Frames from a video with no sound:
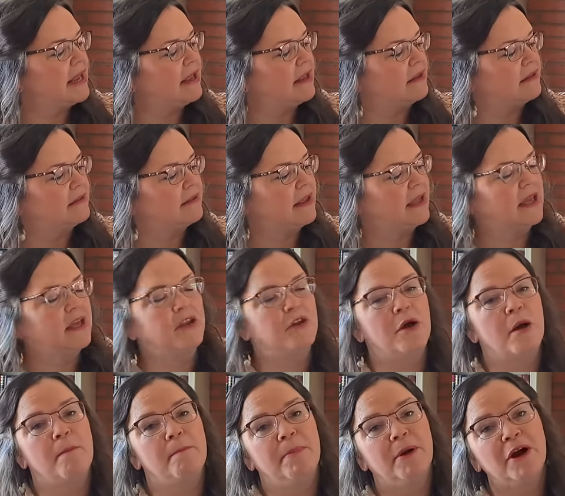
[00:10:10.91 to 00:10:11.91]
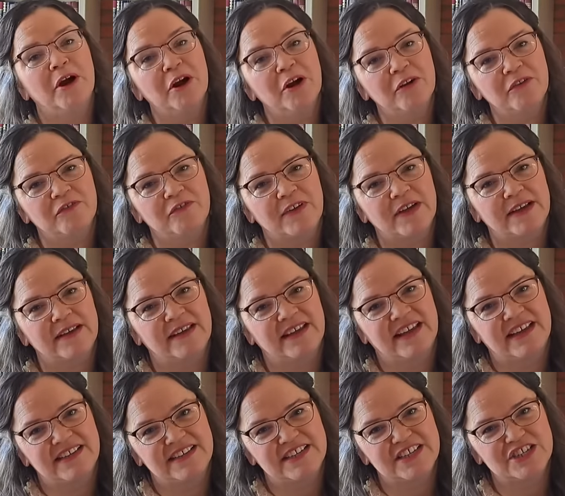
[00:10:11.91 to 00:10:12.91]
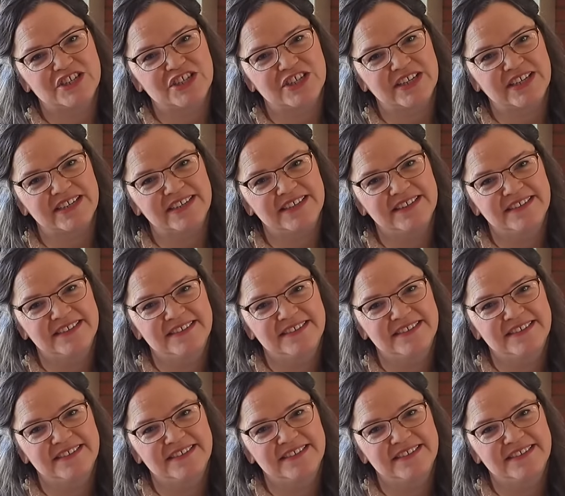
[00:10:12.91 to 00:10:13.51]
is in perfect condition.